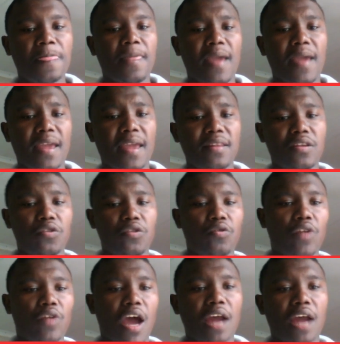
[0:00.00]
and you're
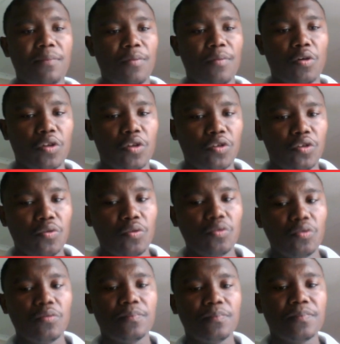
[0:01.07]
gonna unblock your
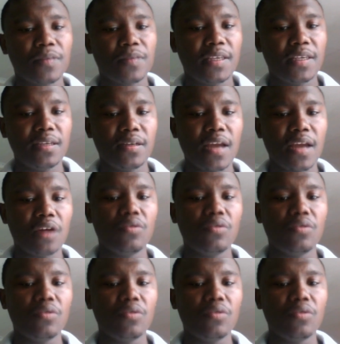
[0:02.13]
king now.